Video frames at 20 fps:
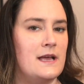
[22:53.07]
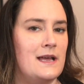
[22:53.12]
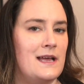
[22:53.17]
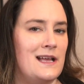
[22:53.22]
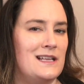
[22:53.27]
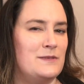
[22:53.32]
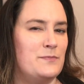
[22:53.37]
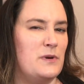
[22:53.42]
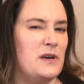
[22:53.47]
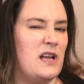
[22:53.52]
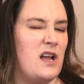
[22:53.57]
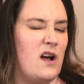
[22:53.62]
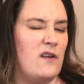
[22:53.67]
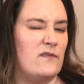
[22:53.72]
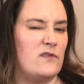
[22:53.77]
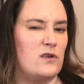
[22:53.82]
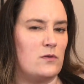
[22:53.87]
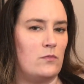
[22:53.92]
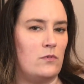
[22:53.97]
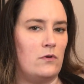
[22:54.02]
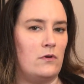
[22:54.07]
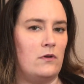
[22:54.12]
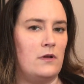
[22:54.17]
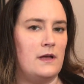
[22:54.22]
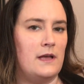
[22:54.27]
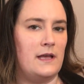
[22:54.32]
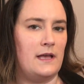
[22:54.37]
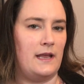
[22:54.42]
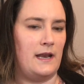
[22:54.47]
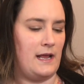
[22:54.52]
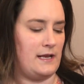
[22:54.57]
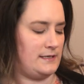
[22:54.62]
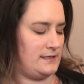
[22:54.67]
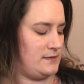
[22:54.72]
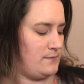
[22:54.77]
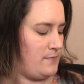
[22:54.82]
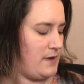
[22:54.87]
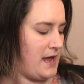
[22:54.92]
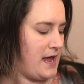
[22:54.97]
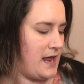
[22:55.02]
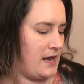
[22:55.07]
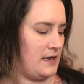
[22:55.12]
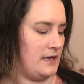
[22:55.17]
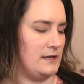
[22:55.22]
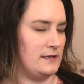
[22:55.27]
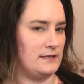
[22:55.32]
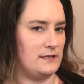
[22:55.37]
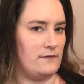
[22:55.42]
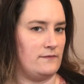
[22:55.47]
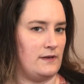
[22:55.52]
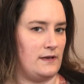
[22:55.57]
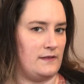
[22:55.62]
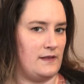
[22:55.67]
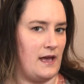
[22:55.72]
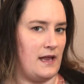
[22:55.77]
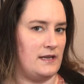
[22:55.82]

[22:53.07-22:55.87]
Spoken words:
It's pretty comfortable. It has some padding and stuff like that.